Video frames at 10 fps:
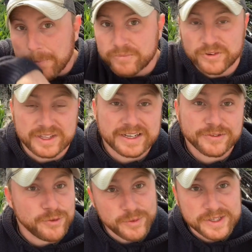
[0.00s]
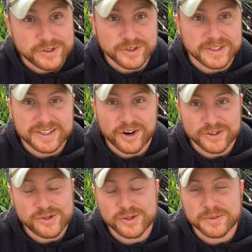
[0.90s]
the next few weeks, you can get our
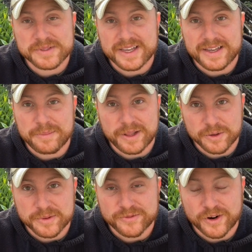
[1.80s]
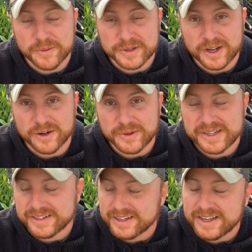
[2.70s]
tulips at Bell Urban Farm in Conway.
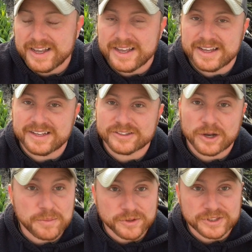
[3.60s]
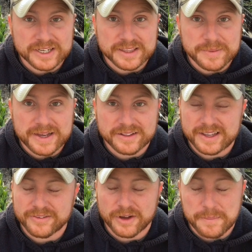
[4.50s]
And so I hope you'll check them out. They
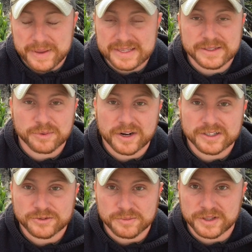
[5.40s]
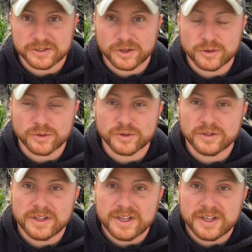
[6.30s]
have amazing products from other local